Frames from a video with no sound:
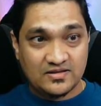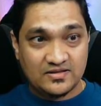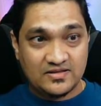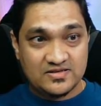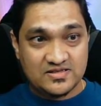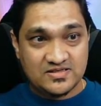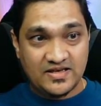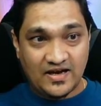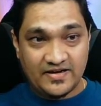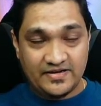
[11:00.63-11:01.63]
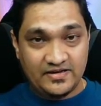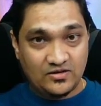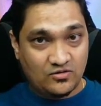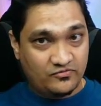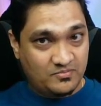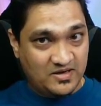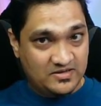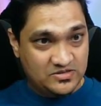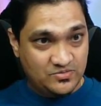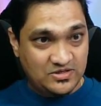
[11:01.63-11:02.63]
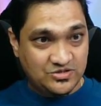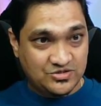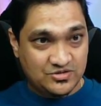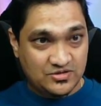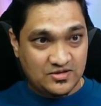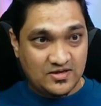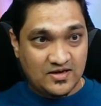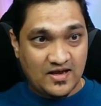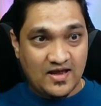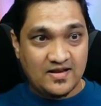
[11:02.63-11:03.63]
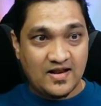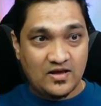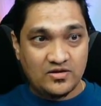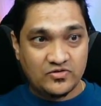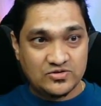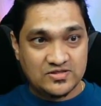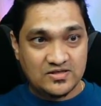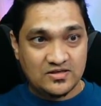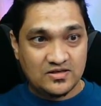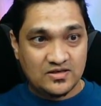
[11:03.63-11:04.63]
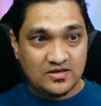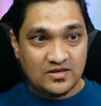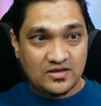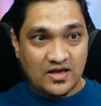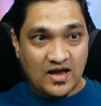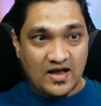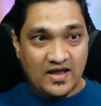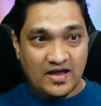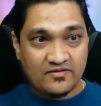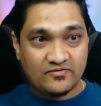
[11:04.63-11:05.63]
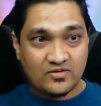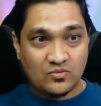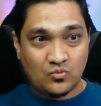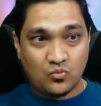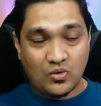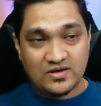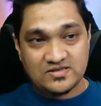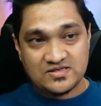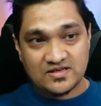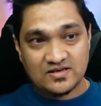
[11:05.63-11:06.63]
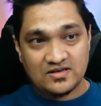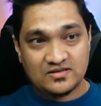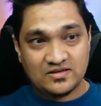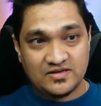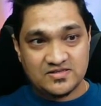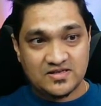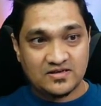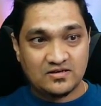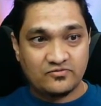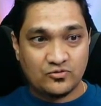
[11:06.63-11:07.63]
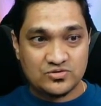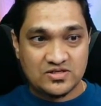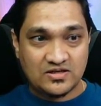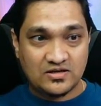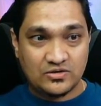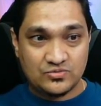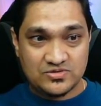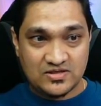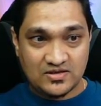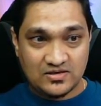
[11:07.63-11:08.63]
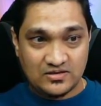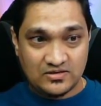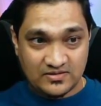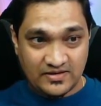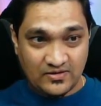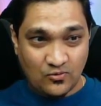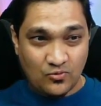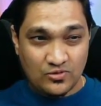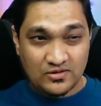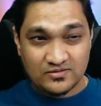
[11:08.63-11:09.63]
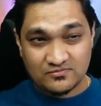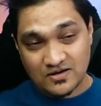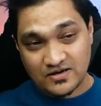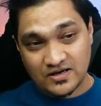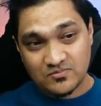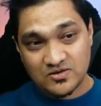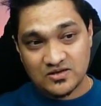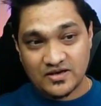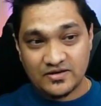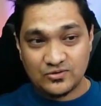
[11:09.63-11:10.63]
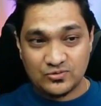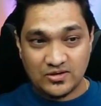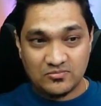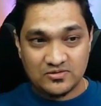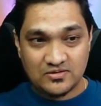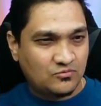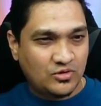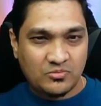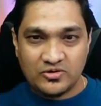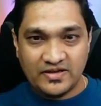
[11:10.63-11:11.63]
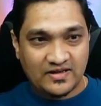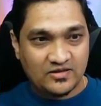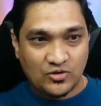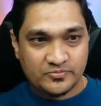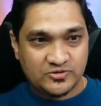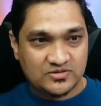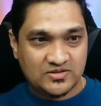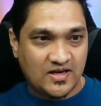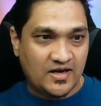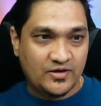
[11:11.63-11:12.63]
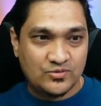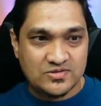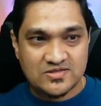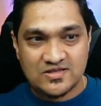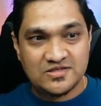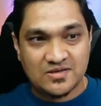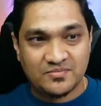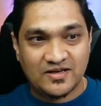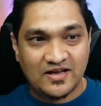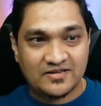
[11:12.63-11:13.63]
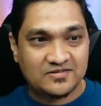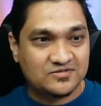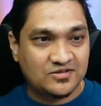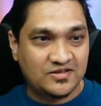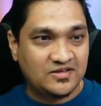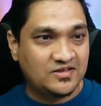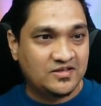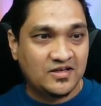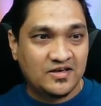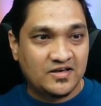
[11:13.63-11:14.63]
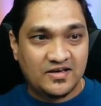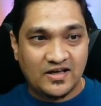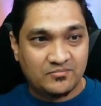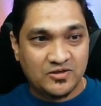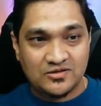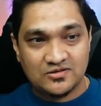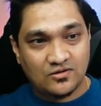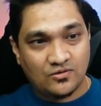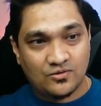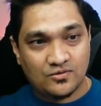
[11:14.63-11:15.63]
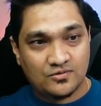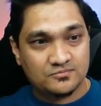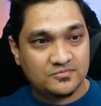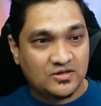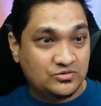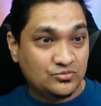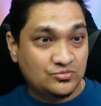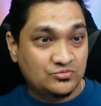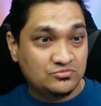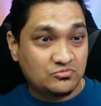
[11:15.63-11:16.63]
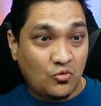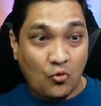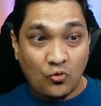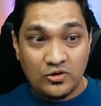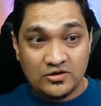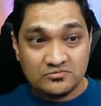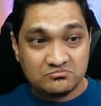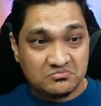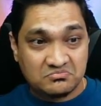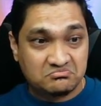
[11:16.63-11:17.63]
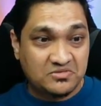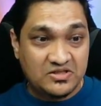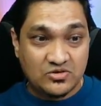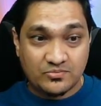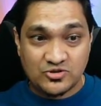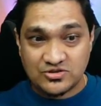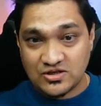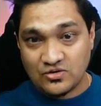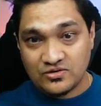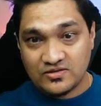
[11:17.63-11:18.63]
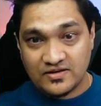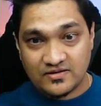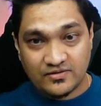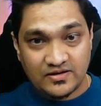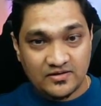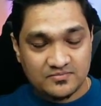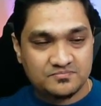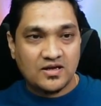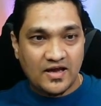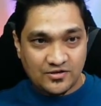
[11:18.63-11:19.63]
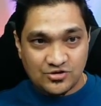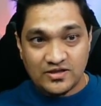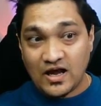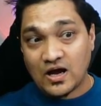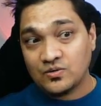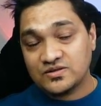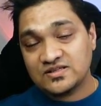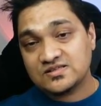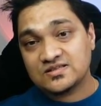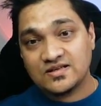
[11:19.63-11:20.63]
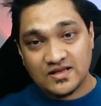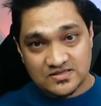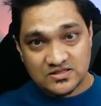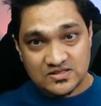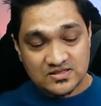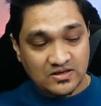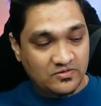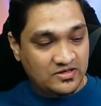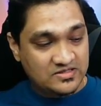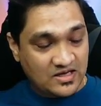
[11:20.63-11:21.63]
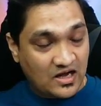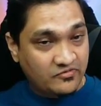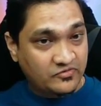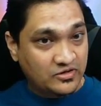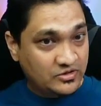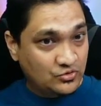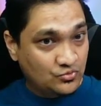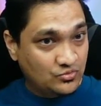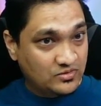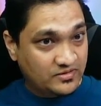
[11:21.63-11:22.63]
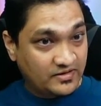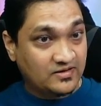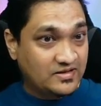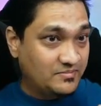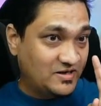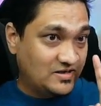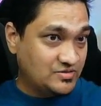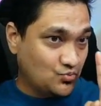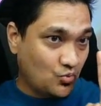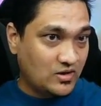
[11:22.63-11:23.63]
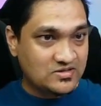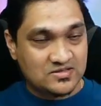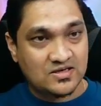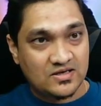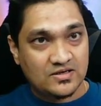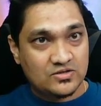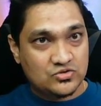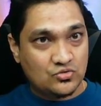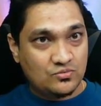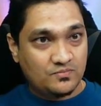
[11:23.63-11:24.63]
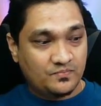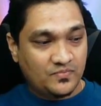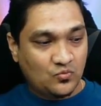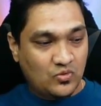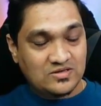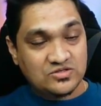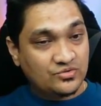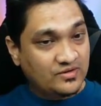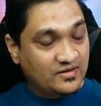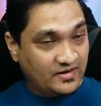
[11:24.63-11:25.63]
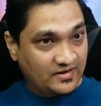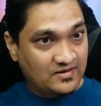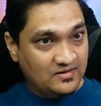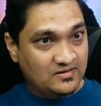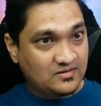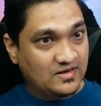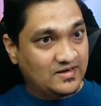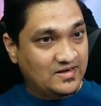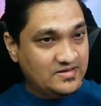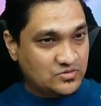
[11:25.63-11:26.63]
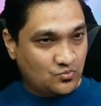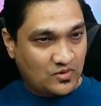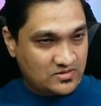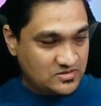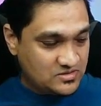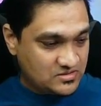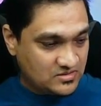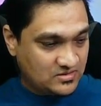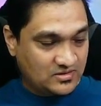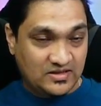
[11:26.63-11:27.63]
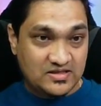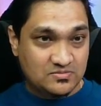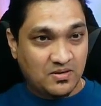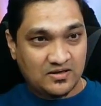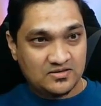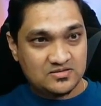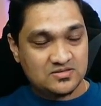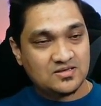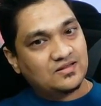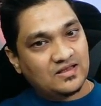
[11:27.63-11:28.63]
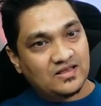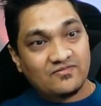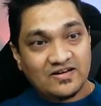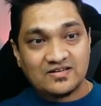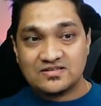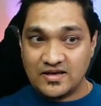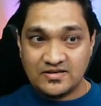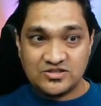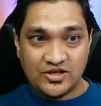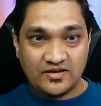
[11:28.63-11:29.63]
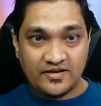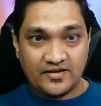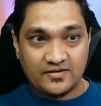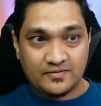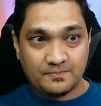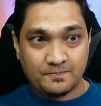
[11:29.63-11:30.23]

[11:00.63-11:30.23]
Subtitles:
this is the ID of my switch, and now if you see, I have 1 single, 3 single, 4 single, 2 single, 3 hold, 1 double and 2 double. What about the other options? I don't see something like 3 double or 2 hold. These options are not there, right? Actually, how this gets discovered is after you trigger them at least once. So once you trigger at least once these buttons, the event get generated.